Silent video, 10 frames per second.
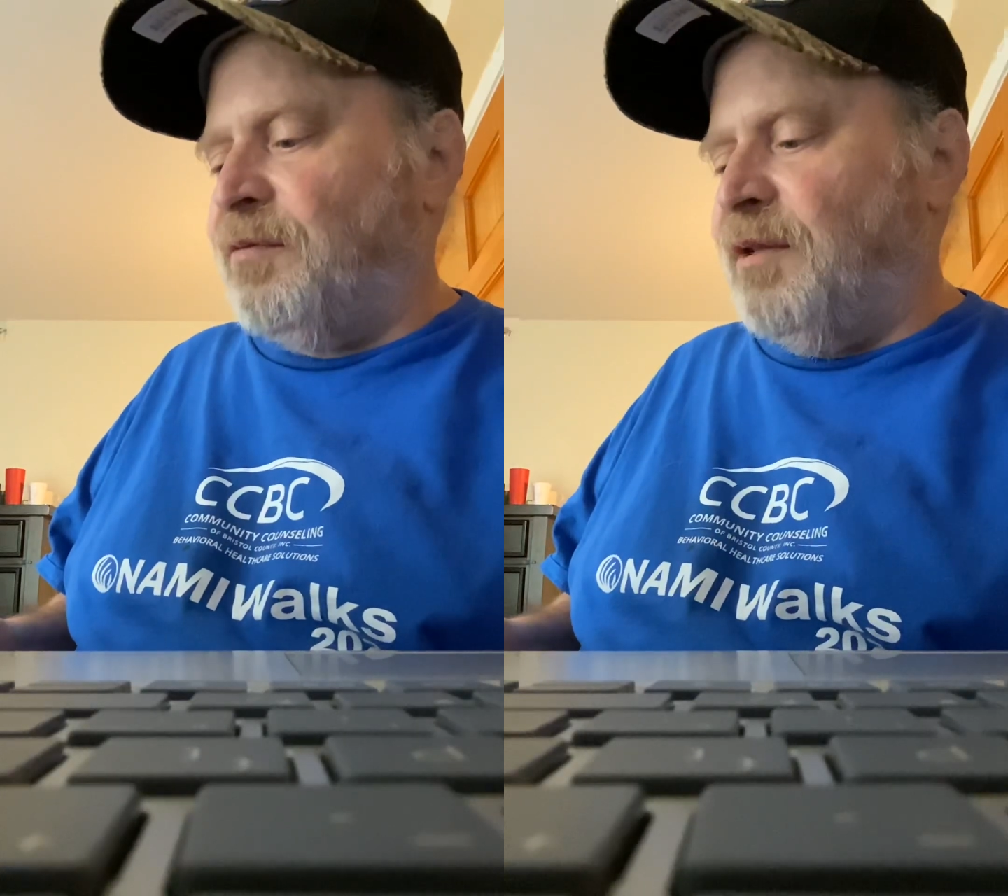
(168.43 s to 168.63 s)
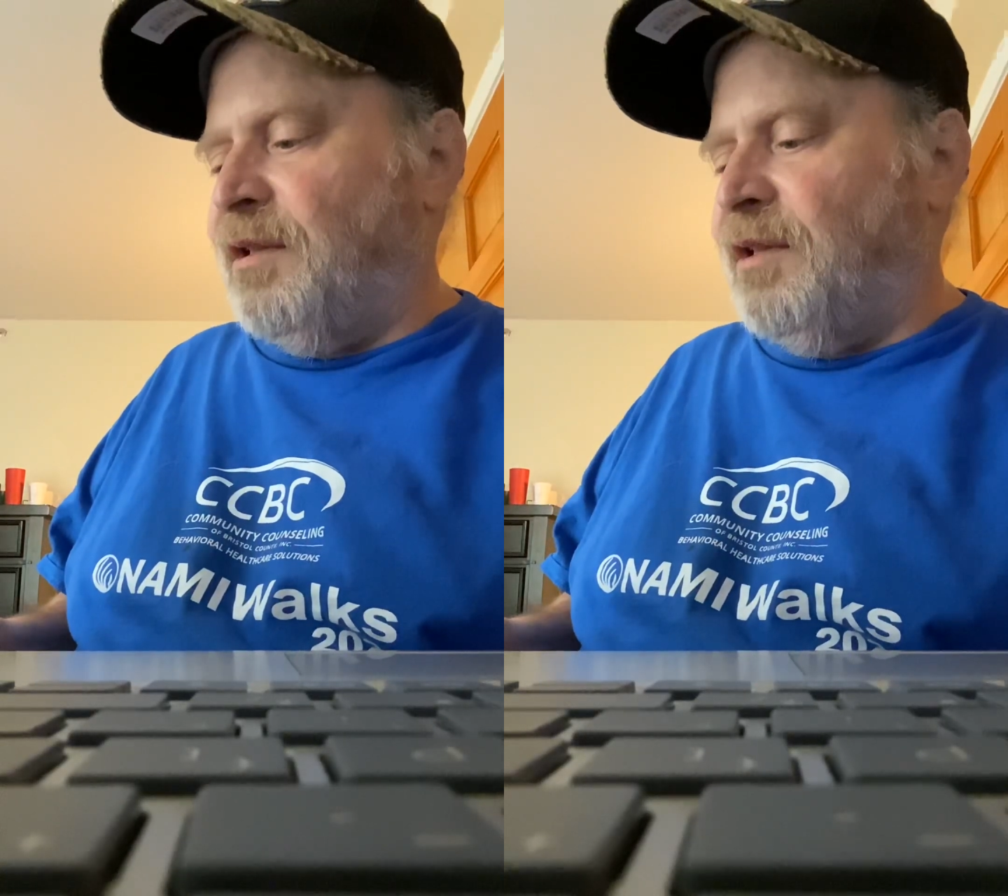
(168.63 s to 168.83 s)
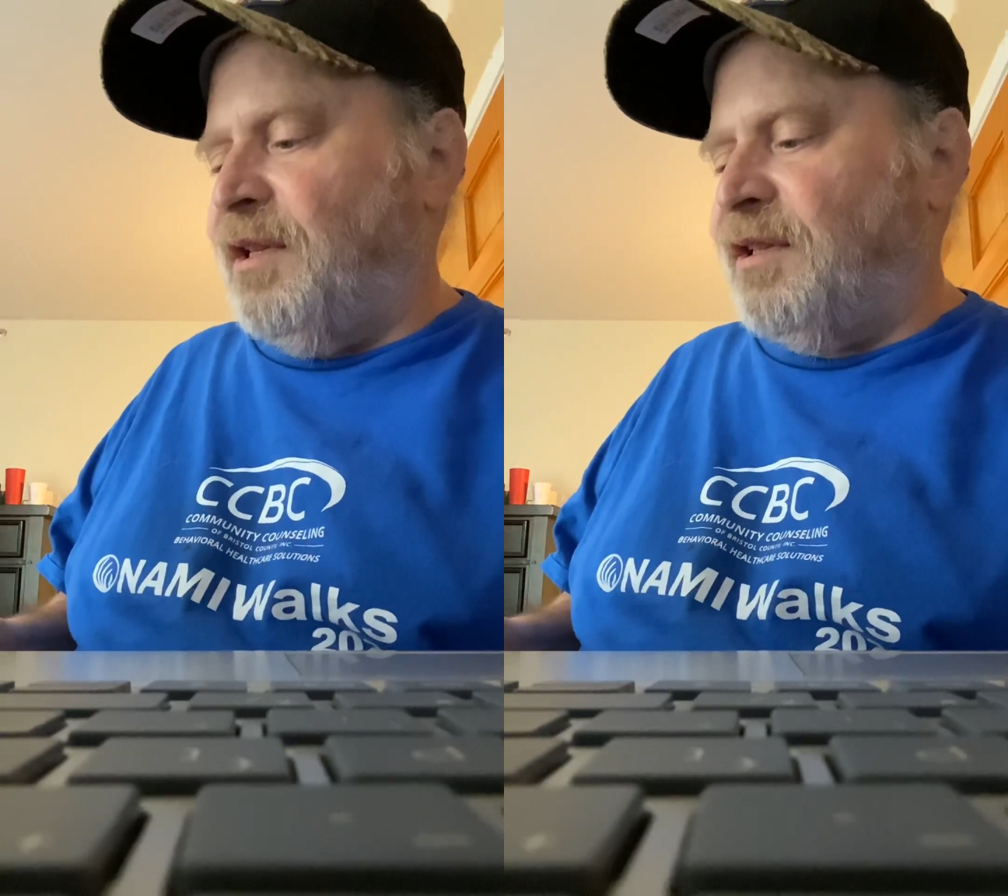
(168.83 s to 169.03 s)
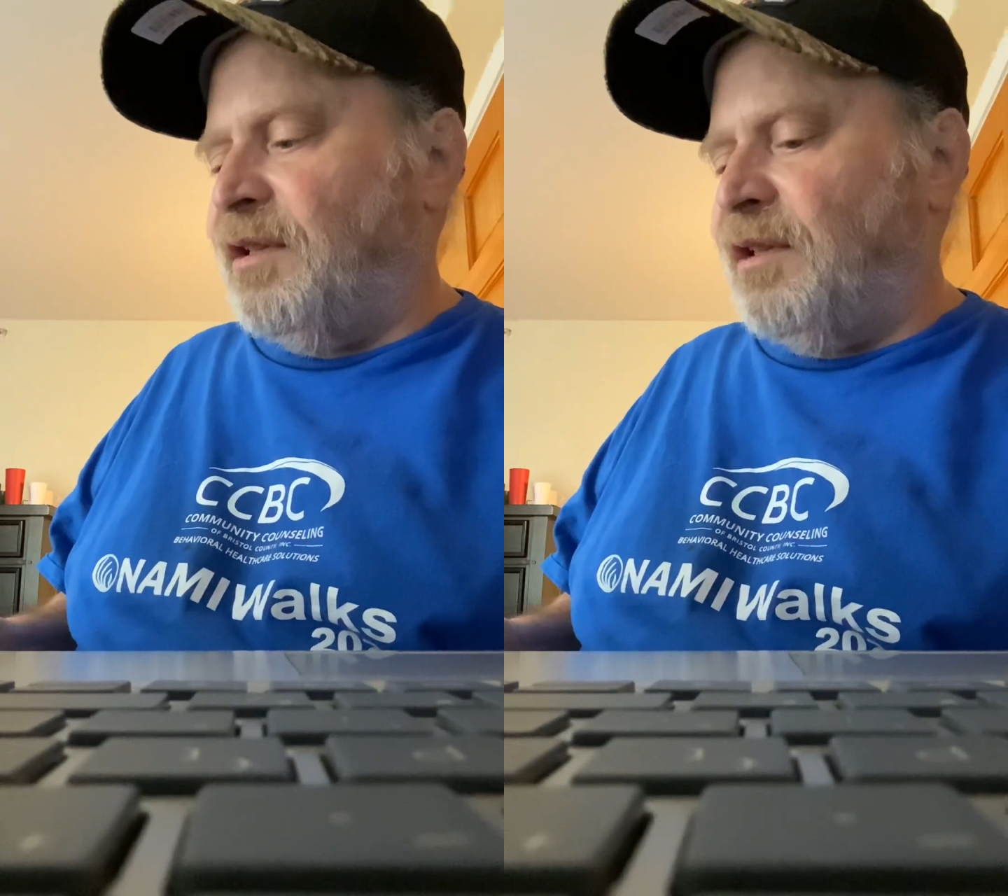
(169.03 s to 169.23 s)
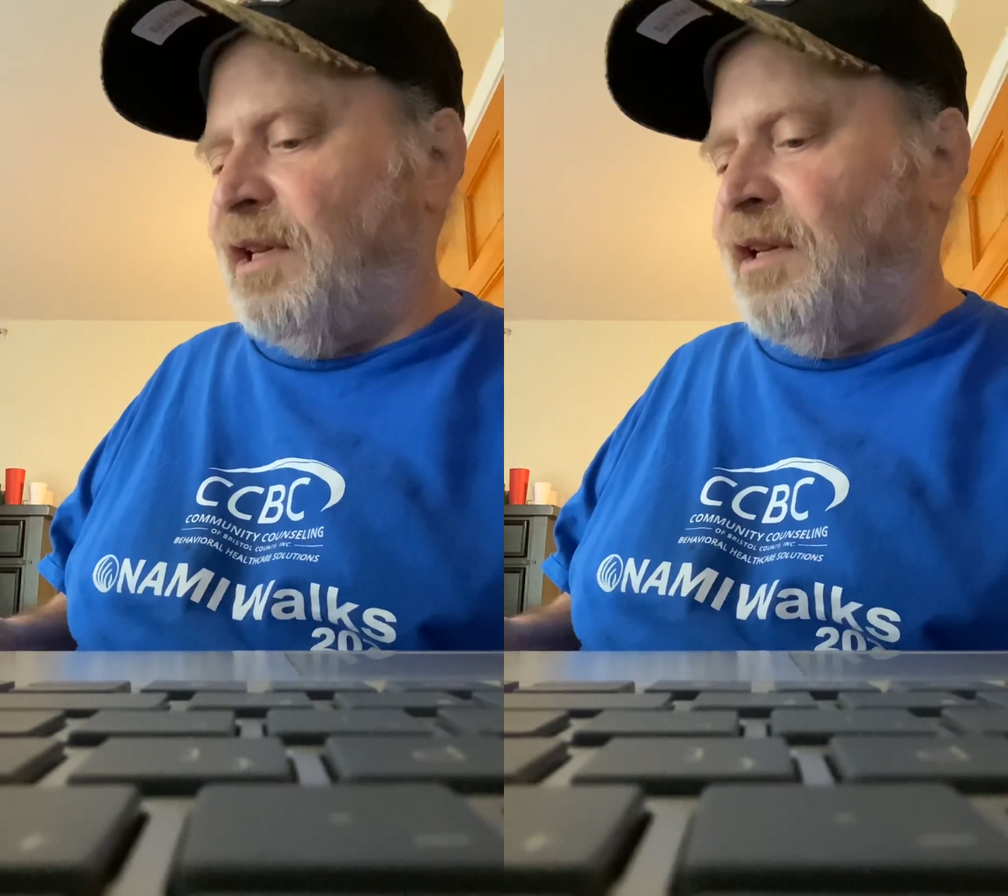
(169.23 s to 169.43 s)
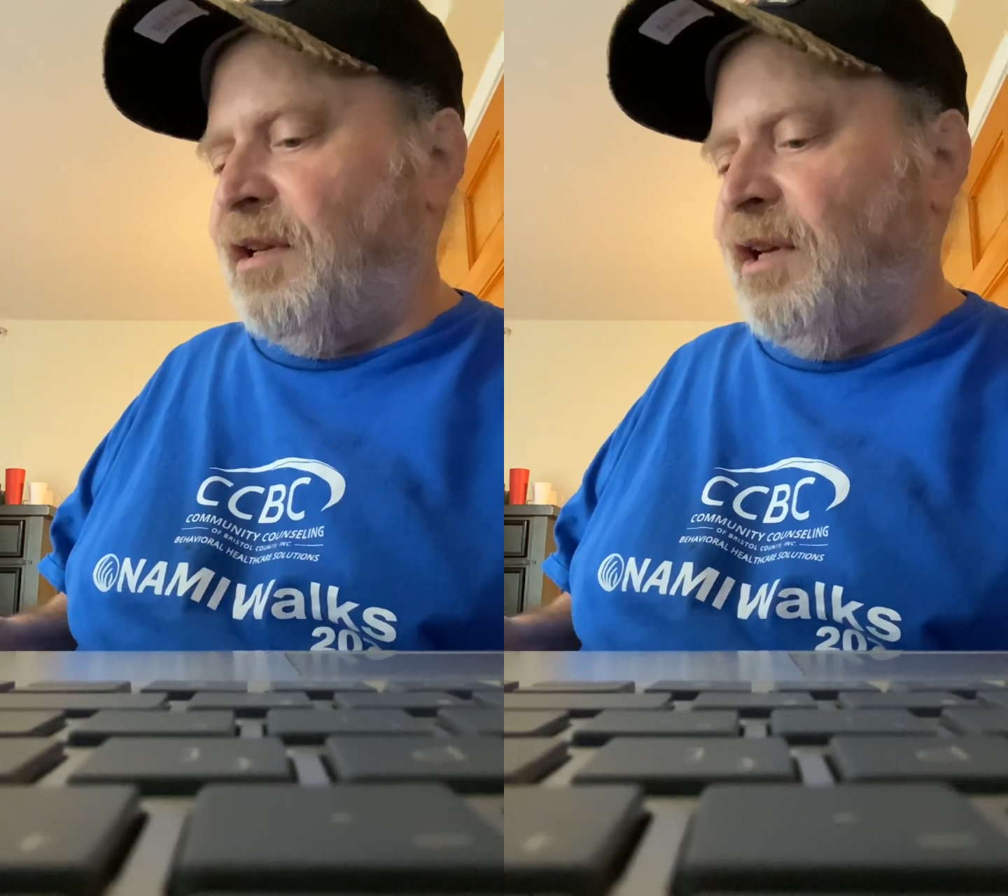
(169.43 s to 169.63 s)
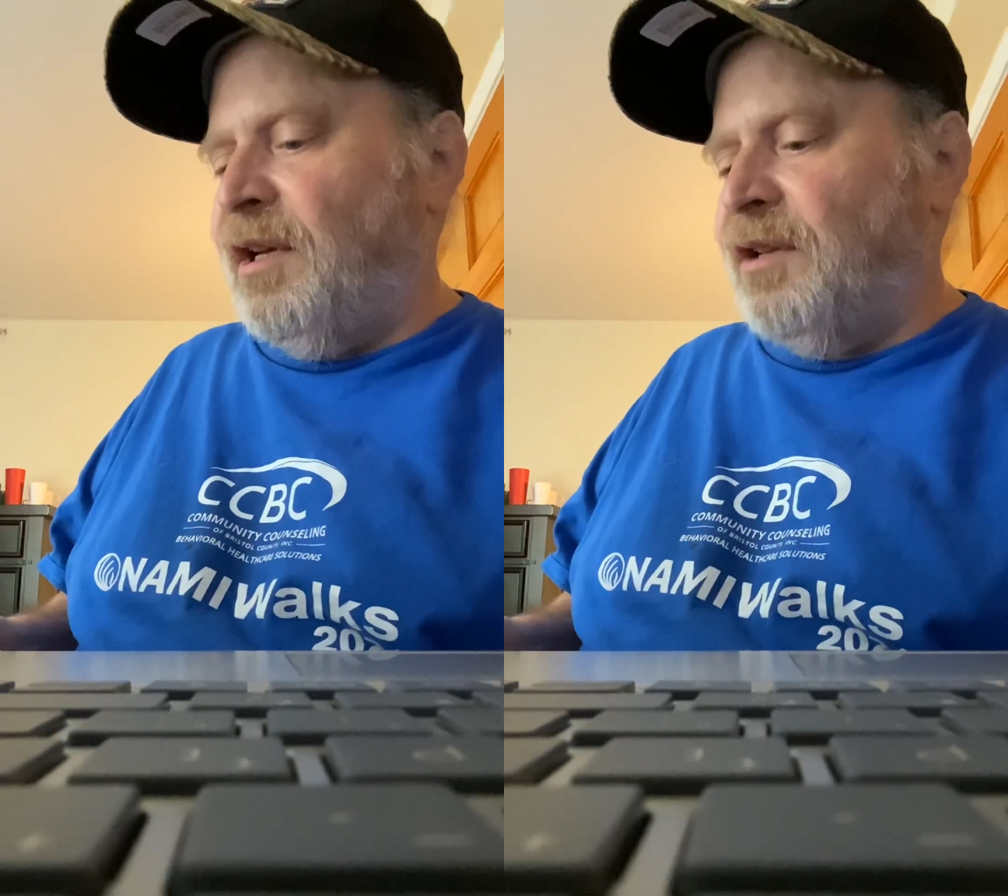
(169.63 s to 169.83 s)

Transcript: we listened later,